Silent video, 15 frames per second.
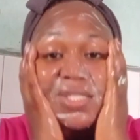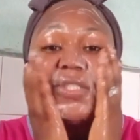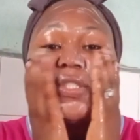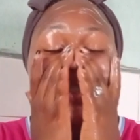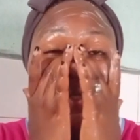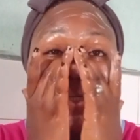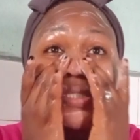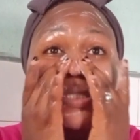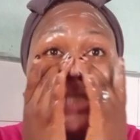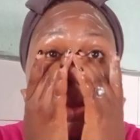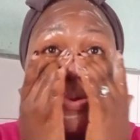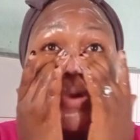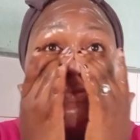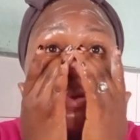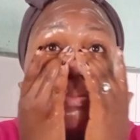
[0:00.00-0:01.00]
Do you understand?
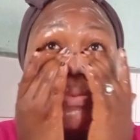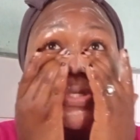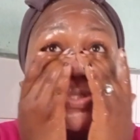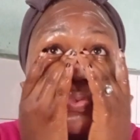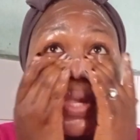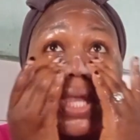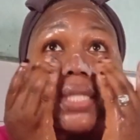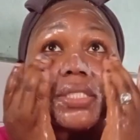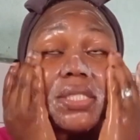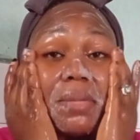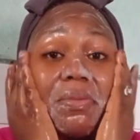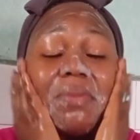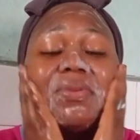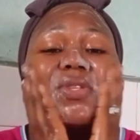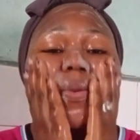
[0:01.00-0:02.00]
But if you must wear it, there
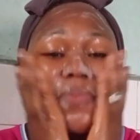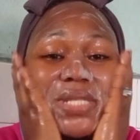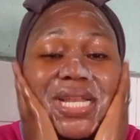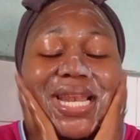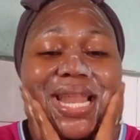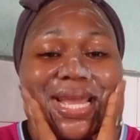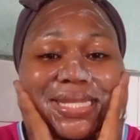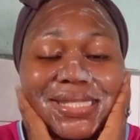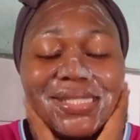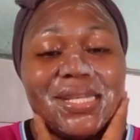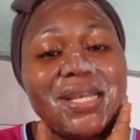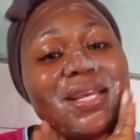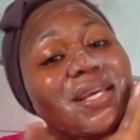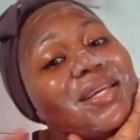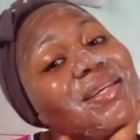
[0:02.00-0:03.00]
may be something light.
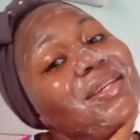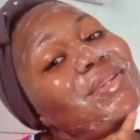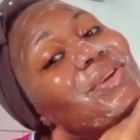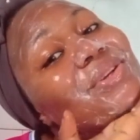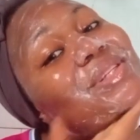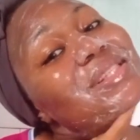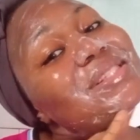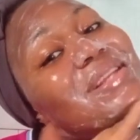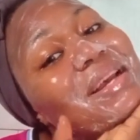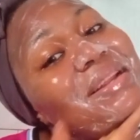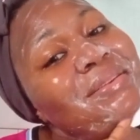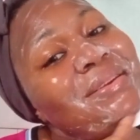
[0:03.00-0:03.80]
You understand?